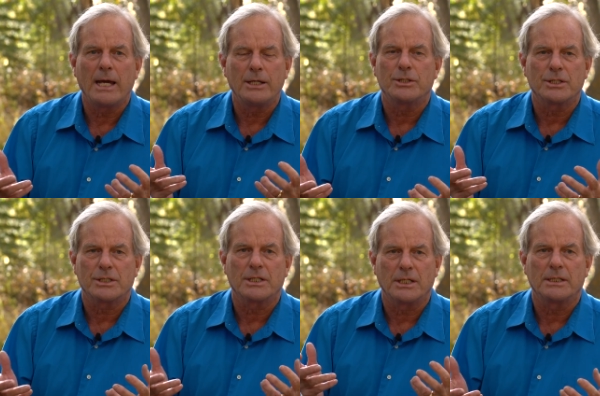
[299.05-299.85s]

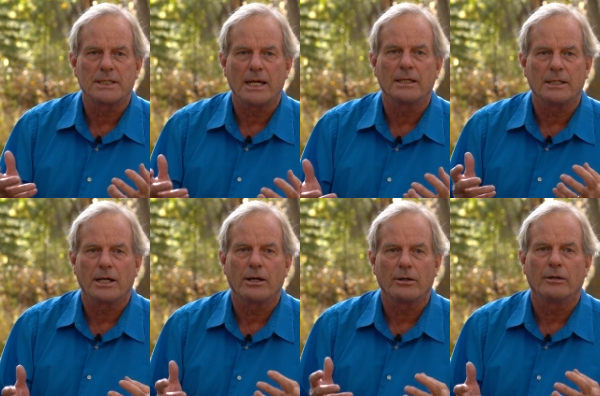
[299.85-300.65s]
agency taking
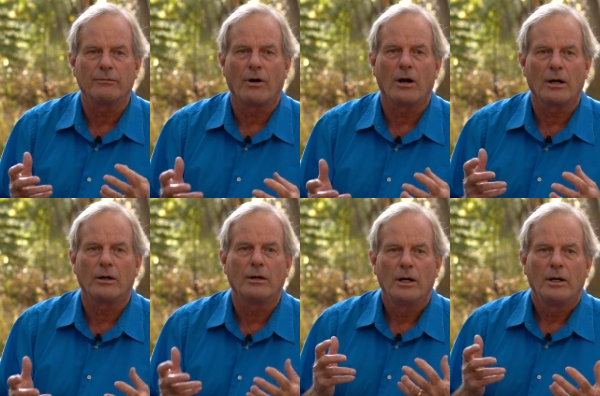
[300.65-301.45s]
care of
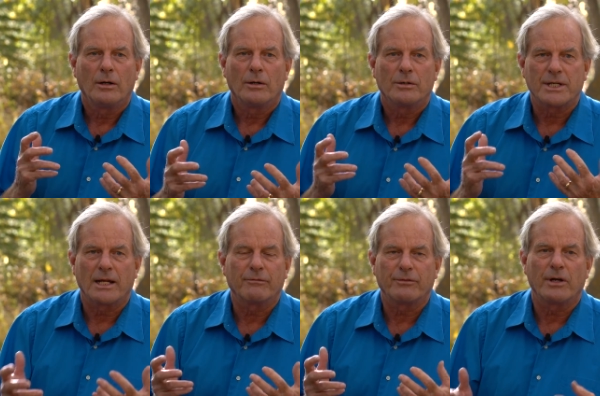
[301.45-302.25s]
our
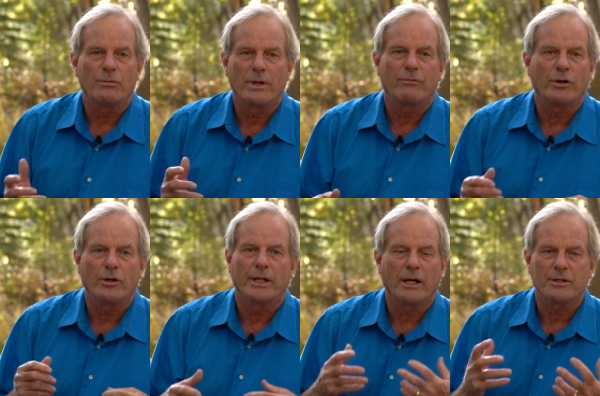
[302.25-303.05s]
Santa Fe
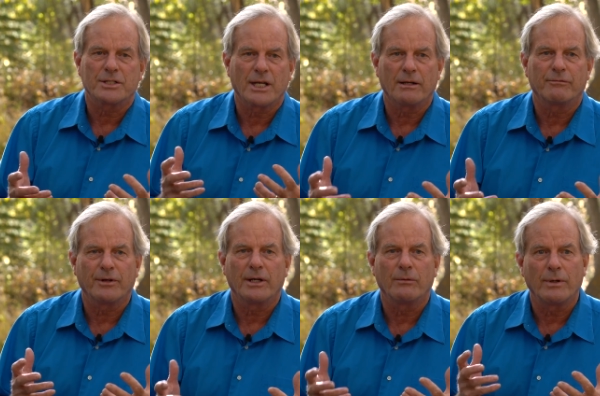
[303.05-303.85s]
River and our Santa
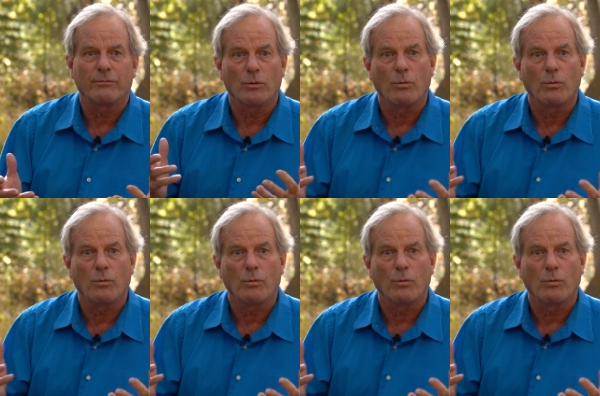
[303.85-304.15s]
Fe River